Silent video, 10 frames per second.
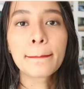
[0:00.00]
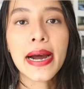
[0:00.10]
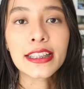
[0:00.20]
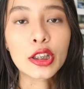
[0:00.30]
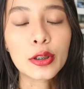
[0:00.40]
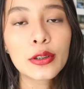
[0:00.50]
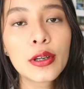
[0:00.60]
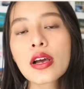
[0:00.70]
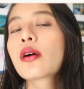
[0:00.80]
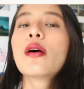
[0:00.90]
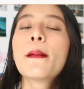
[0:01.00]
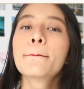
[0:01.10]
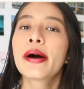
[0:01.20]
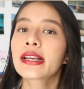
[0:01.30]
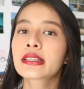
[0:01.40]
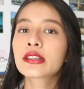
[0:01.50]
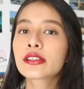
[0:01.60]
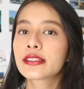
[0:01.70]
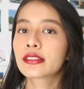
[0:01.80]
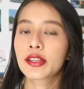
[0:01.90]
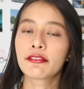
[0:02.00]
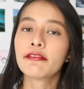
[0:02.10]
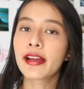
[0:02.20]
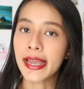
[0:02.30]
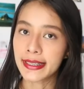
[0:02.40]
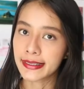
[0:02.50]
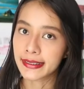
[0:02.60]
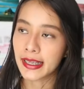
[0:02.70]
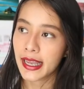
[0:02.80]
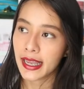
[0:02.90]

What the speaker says: Vaso. So vaso is not a vase.